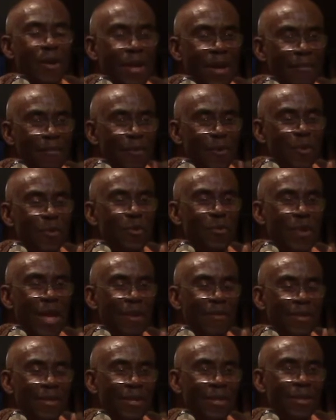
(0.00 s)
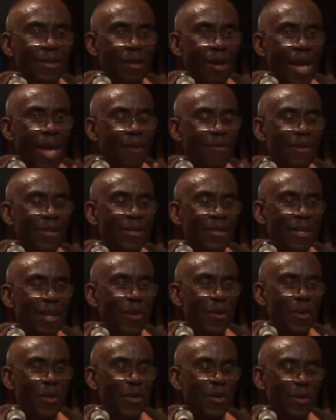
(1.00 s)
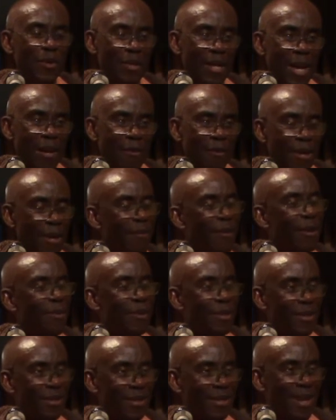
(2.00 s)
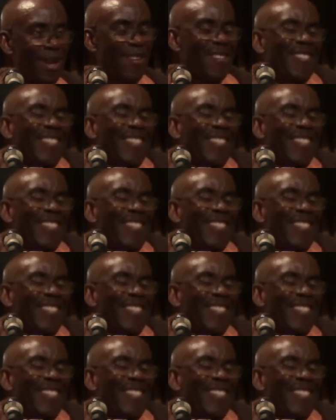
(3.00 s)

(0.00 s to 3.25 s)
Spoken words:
have to do everything according to time. We have limited time.